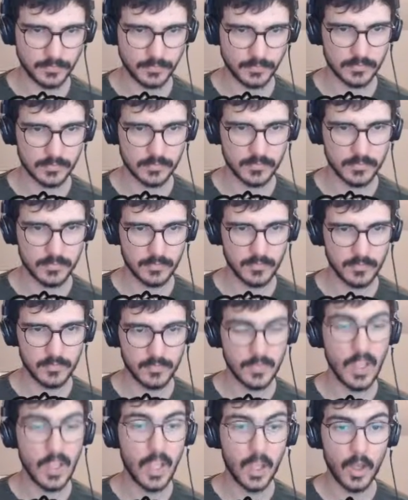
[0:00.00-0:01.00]

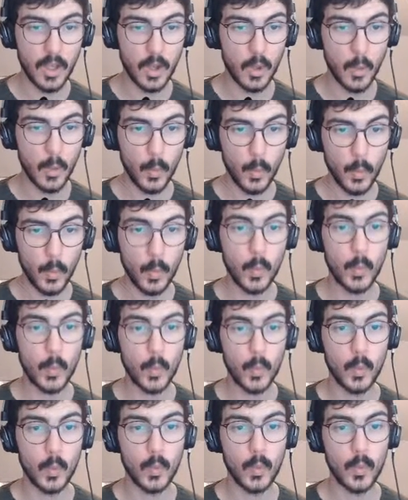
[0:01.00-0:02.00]

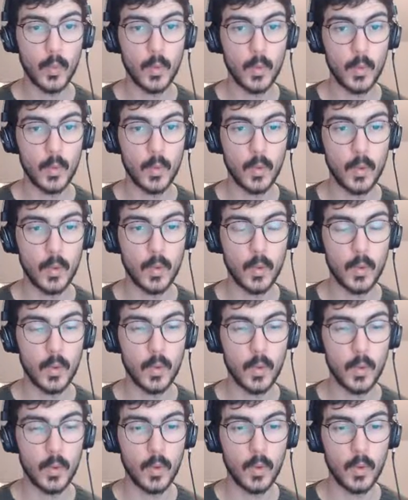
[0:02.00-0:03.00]

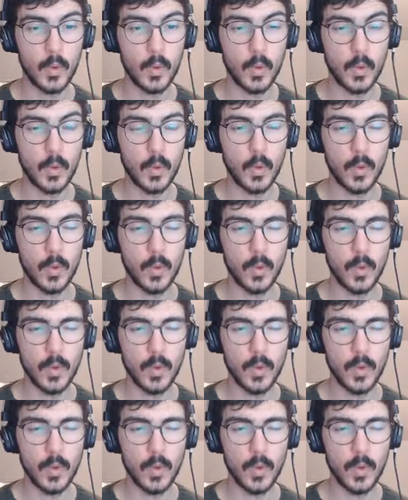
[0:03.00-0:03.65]
(silence)